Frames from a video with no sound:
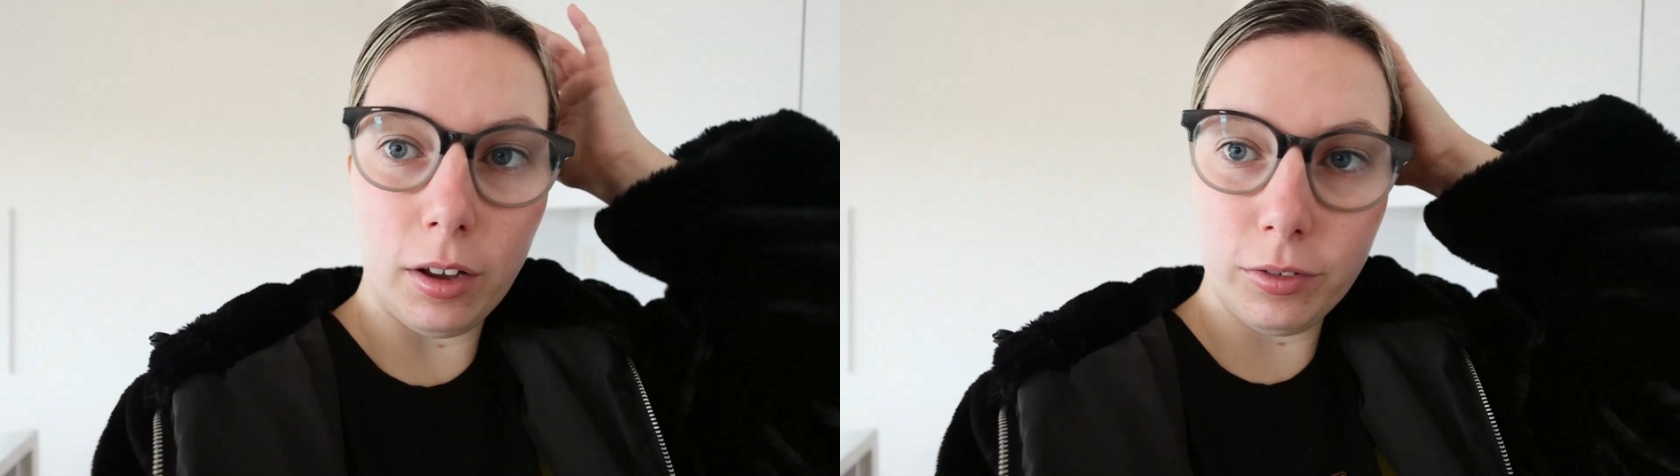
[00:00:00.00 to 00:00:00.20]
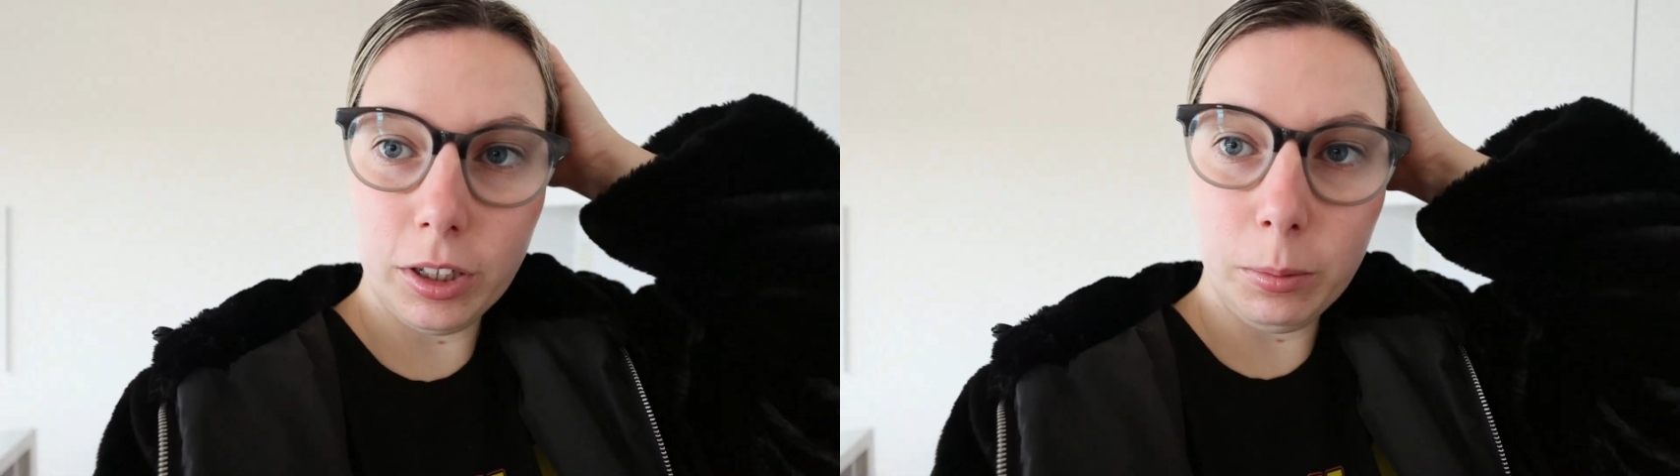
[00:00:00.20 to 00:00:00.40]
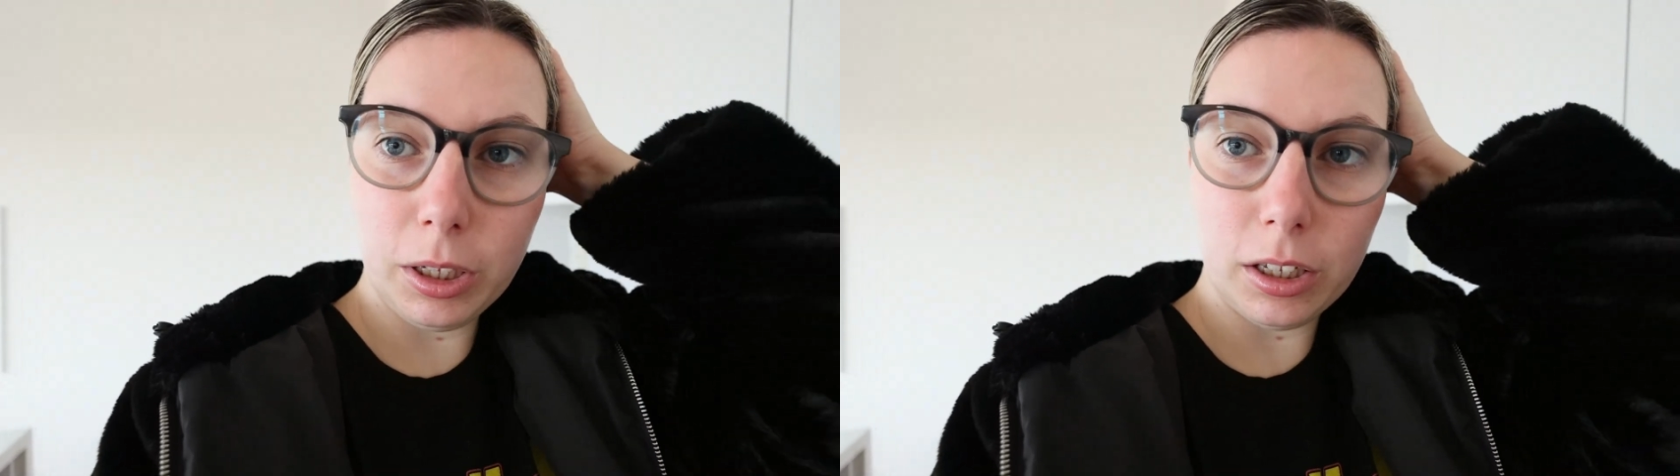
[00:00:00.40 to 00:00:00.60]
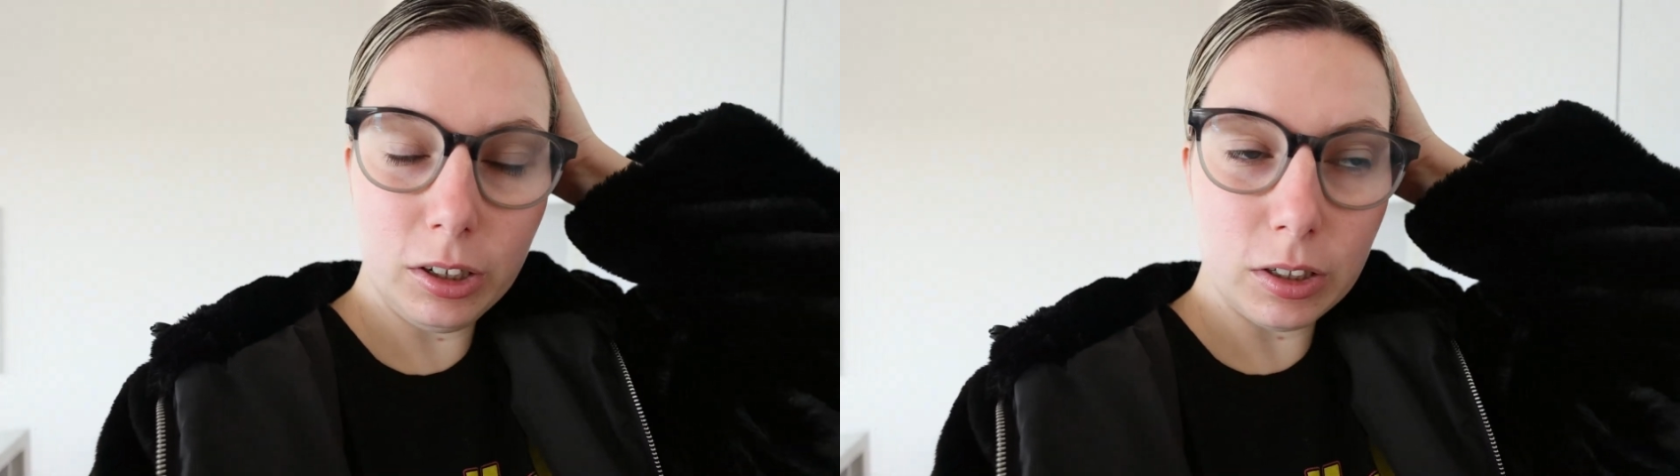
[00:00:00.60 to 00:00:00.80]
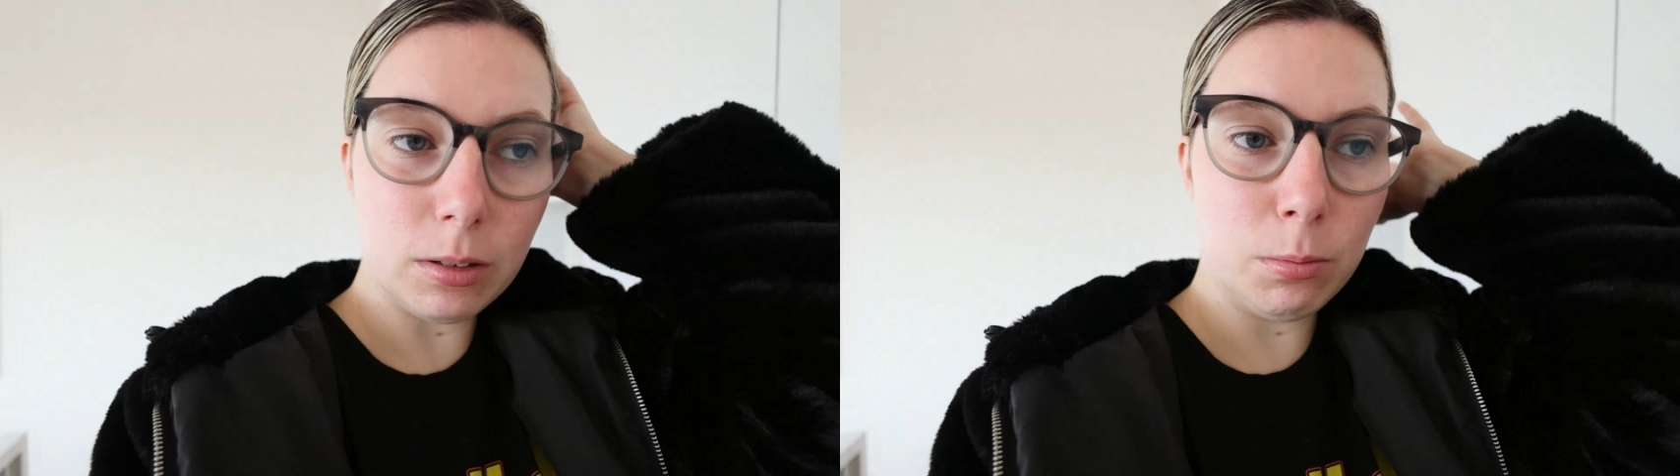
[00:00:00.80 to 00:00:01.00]
I feel like my
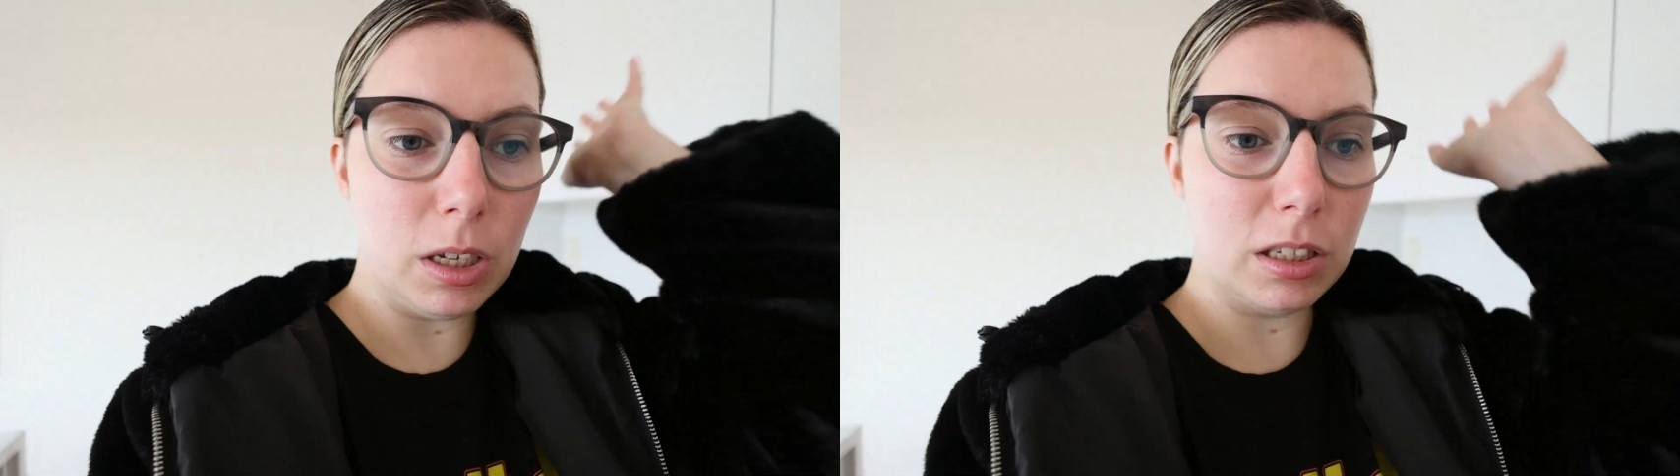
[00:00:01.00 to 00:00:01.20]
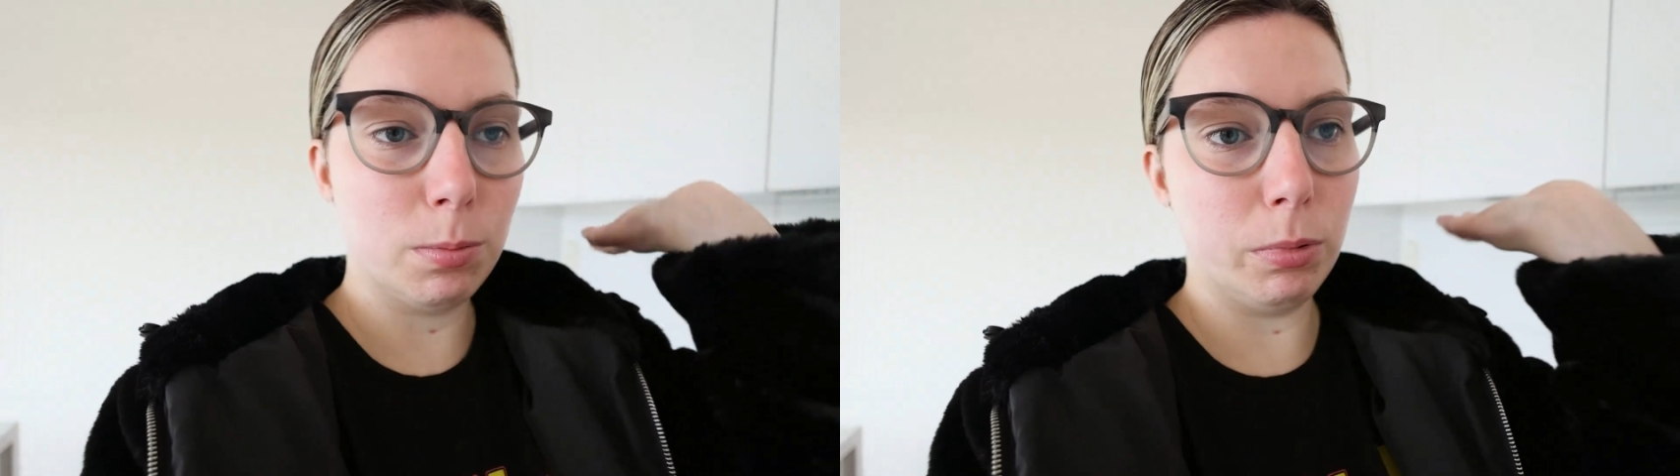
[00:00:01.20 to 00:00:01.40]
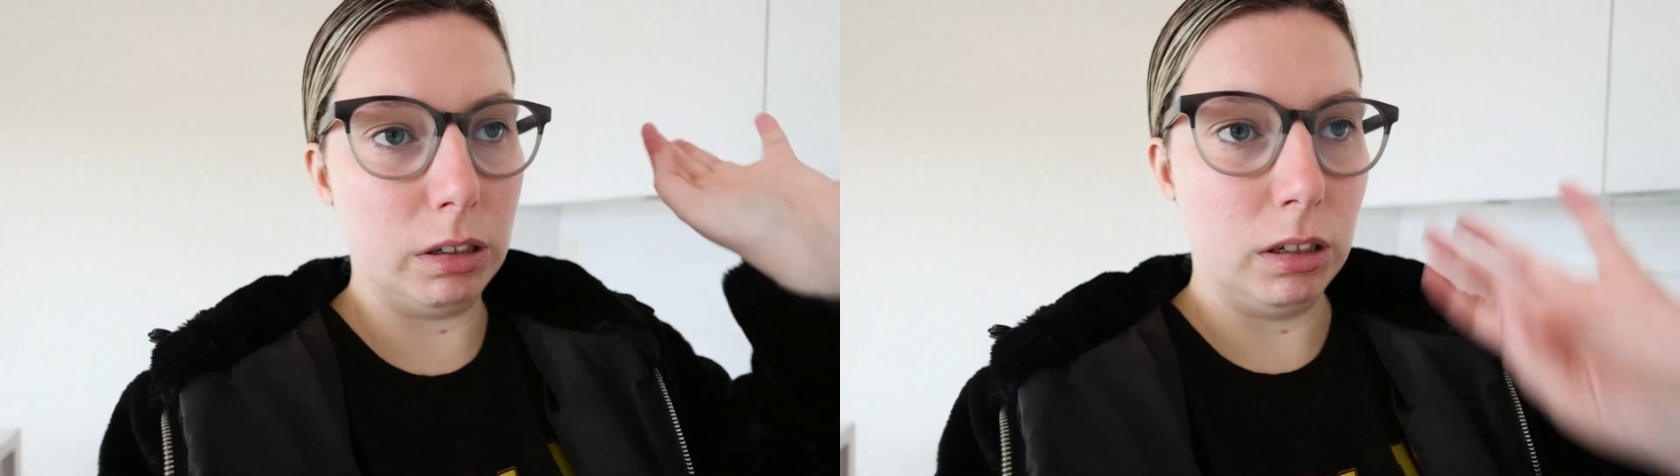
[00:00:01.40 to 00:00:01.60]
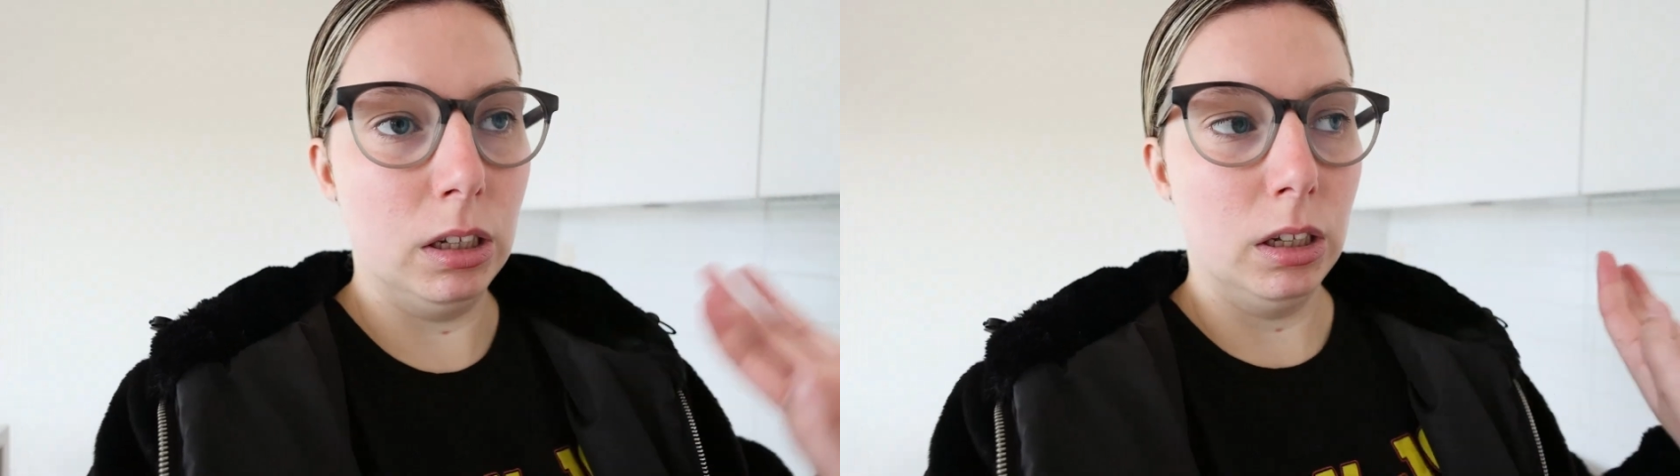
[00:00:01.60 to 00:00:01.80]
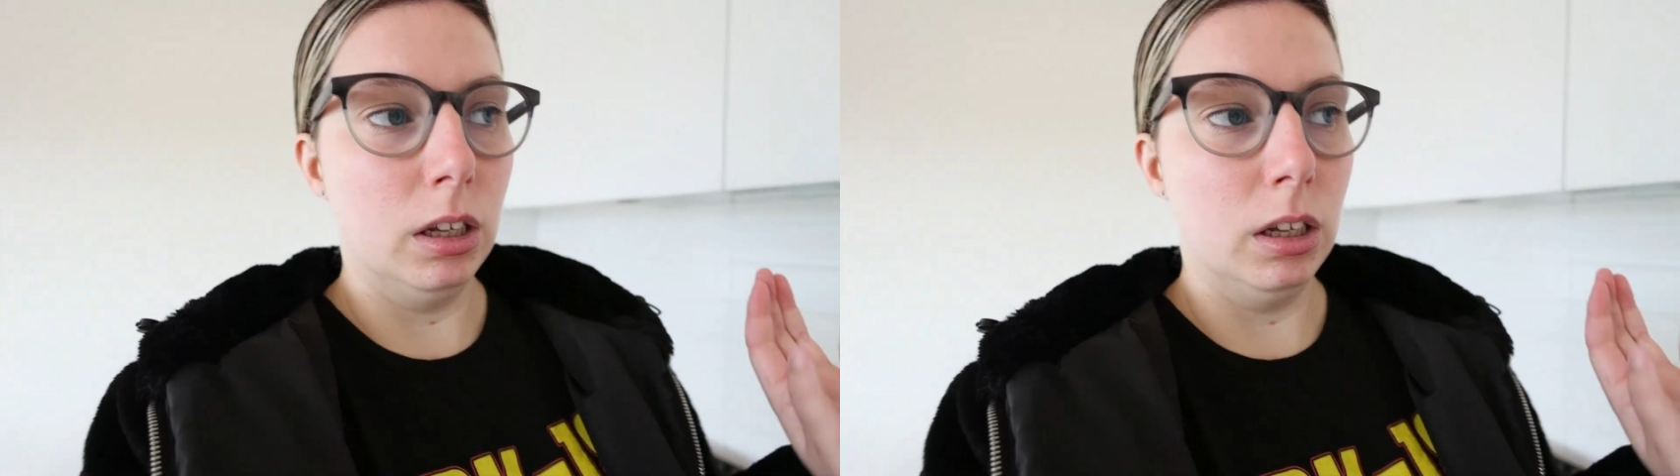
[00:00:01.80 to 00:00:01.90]
hair is a mess, but